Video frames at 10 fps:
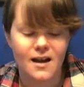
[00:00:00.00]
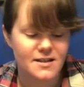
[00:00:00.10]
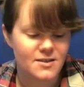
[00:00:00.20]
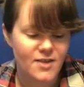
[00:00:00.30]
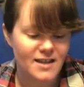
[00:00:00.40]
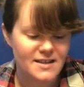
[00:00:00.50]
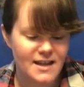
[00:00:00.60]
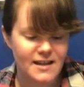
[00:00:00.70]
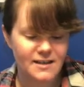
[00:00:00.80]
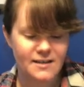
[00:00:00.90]
So that's
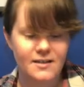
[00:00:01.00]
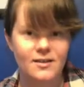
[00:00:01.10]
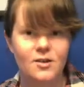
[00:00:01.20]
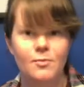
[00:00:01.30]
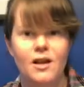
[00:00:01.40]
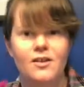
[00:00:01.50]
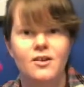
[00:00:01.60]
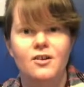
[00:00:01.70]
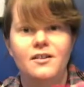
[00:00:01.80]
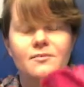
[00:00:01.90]
it. Here are my
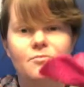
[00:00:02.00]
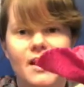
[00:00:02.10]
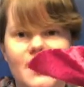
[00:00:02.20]
little bunny